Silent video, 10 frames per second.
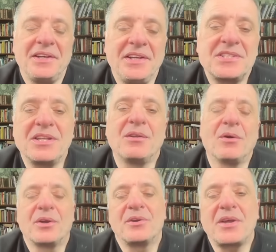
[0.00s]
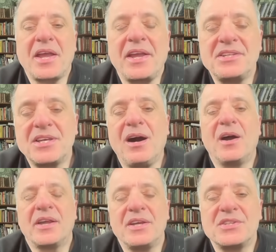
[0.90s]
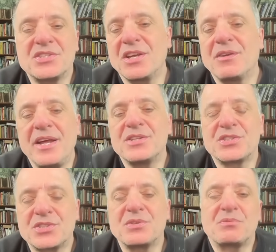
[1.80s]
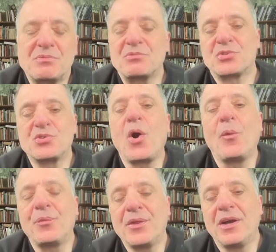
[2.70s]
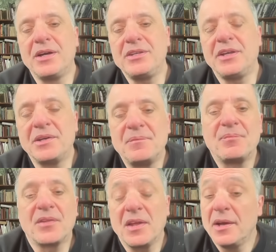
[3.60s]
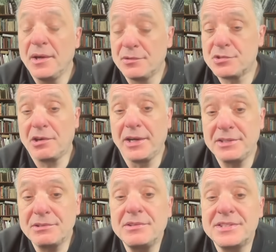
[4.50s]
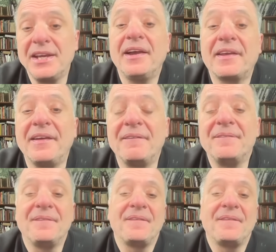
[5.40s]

it's no longer a target, so let's drop the idea of trying to attack it.